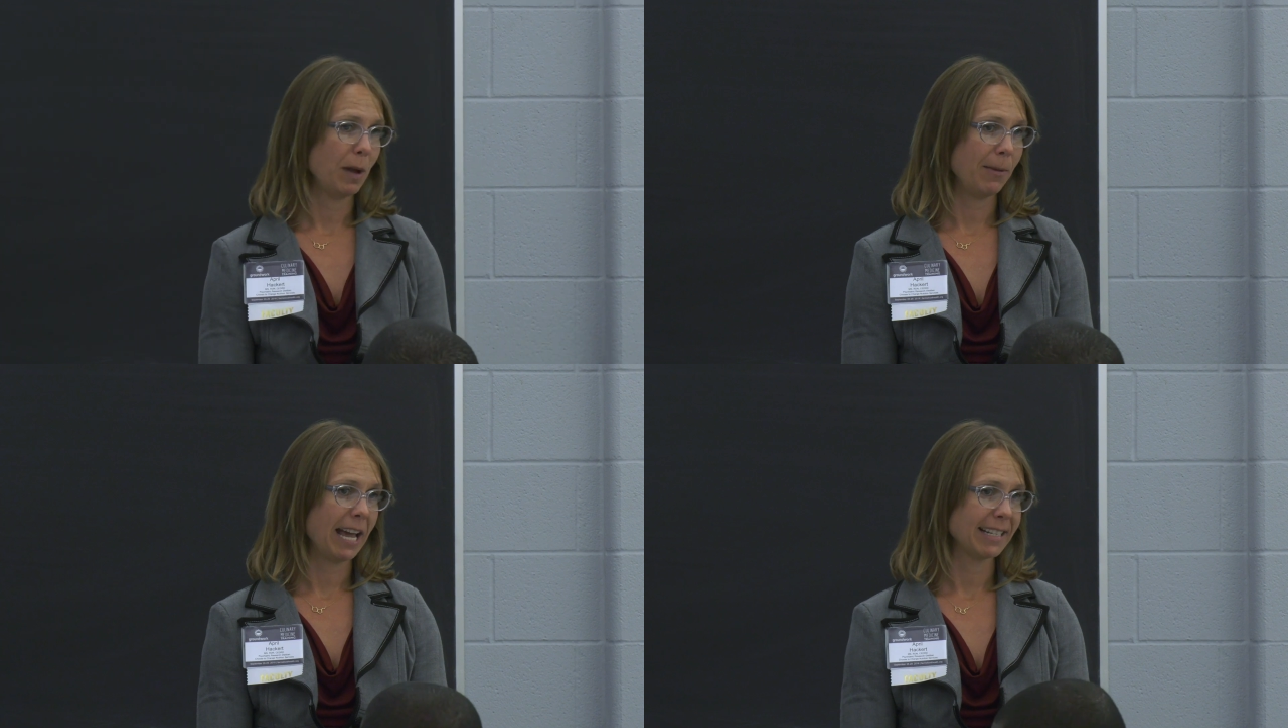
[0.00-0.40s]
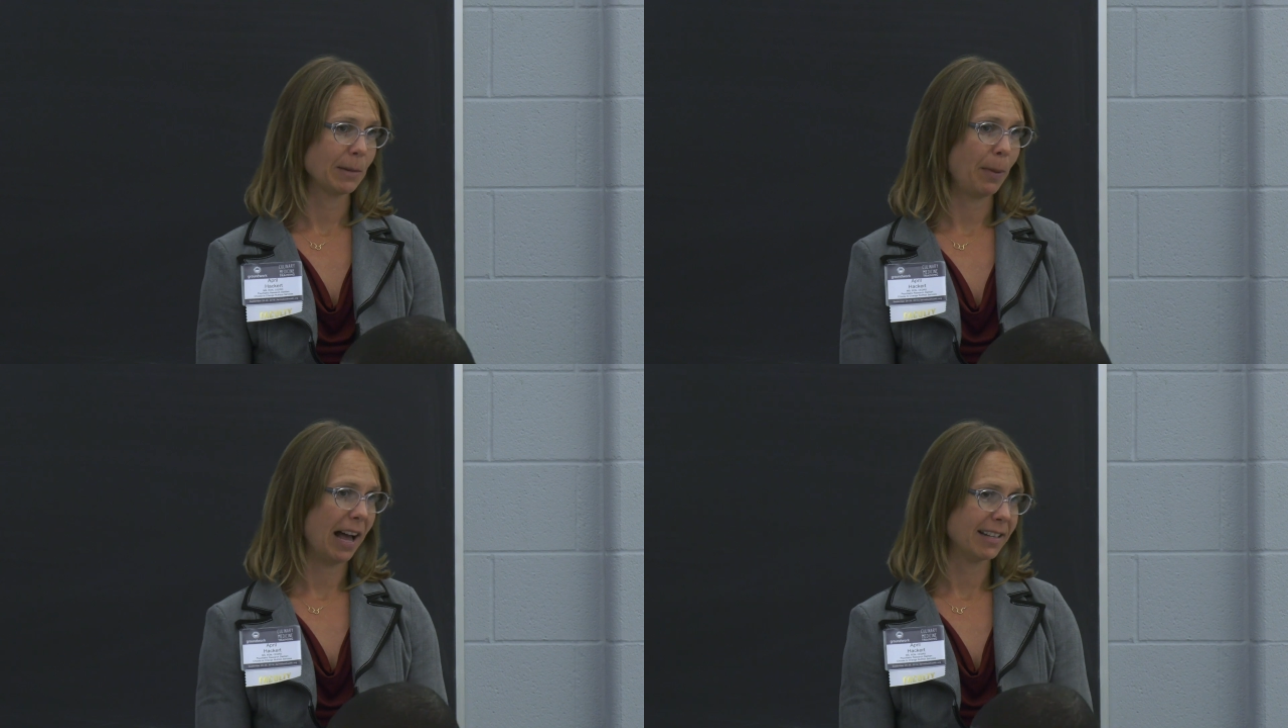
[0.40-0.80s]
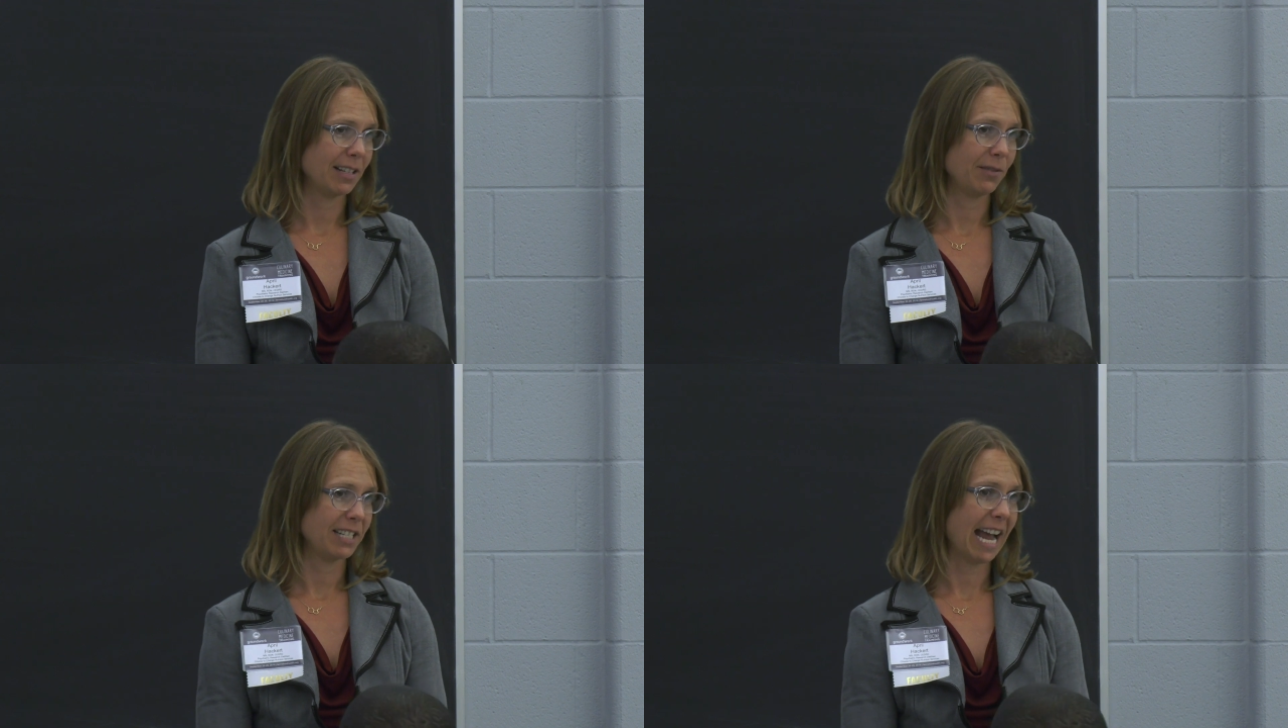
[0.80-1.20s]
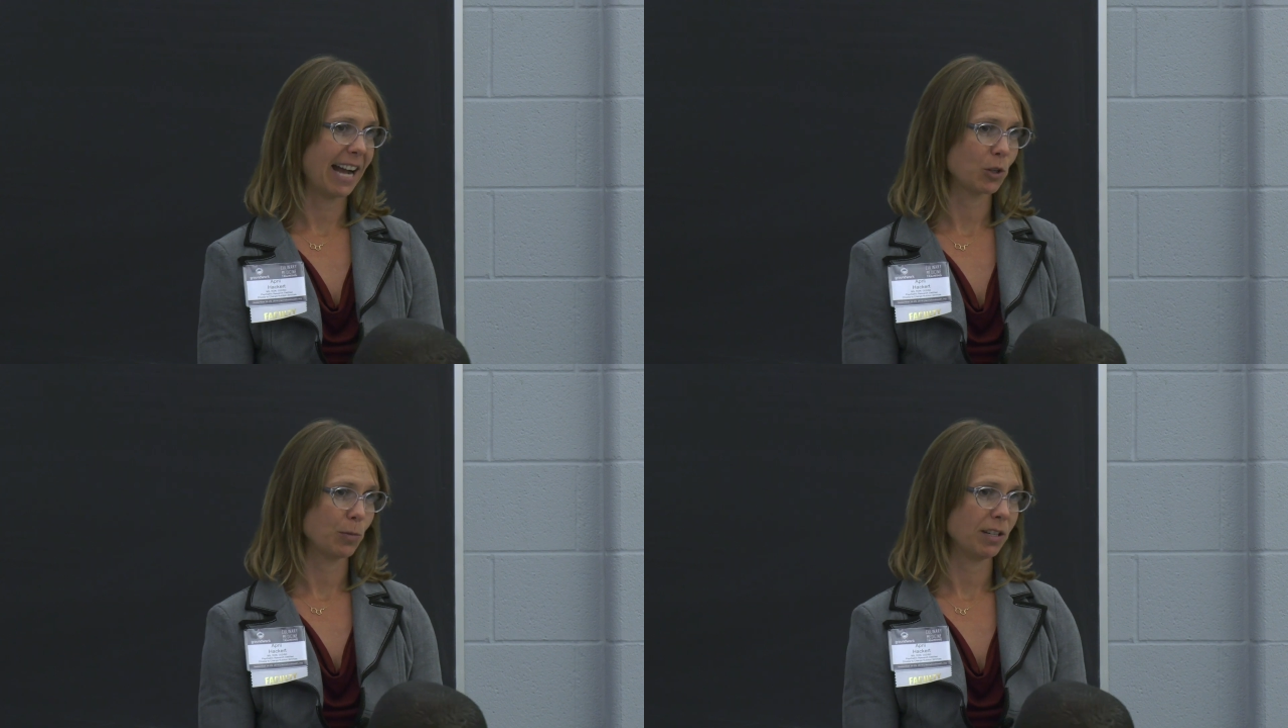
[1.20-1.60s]
maybe has a positive
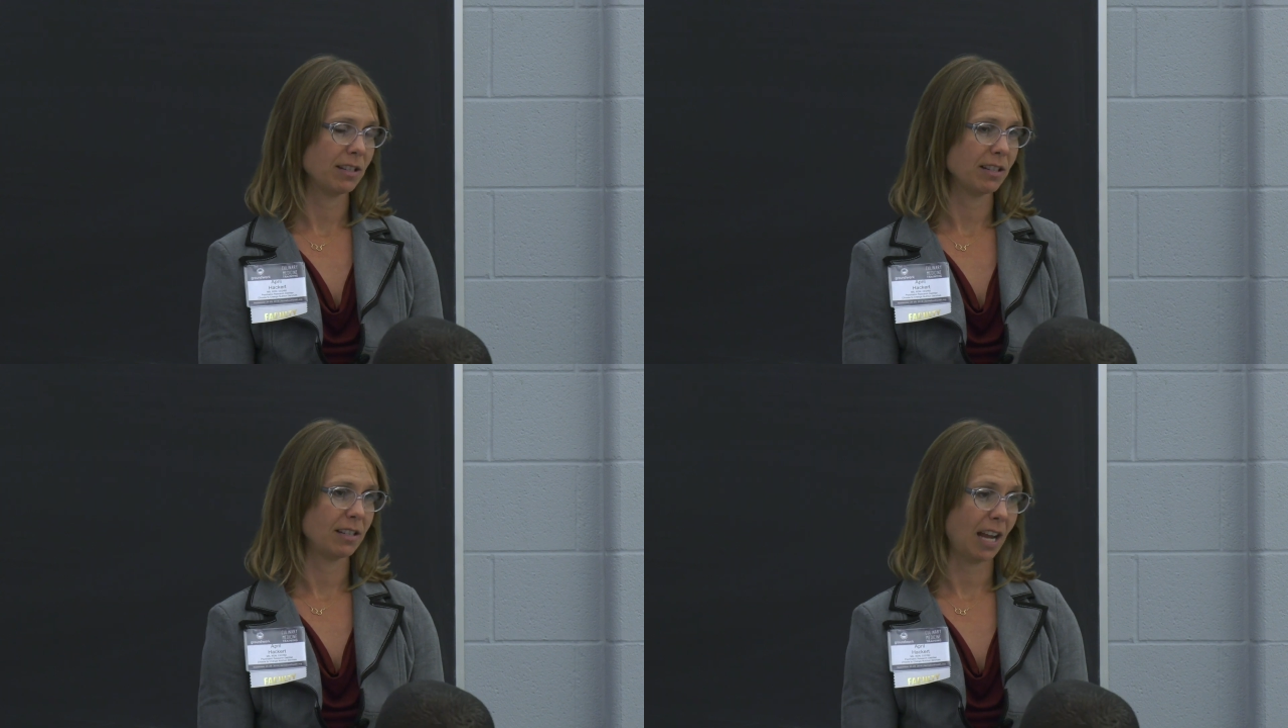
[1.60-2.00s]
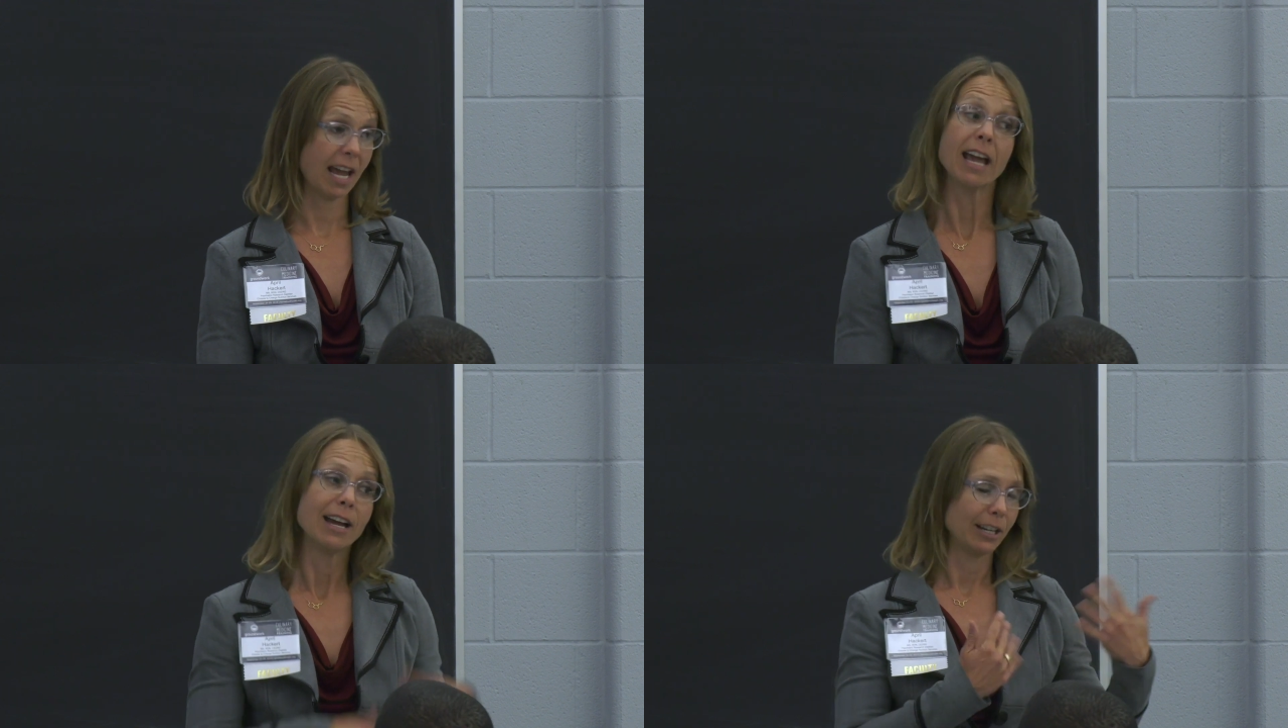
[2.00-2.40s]
attachment to, say,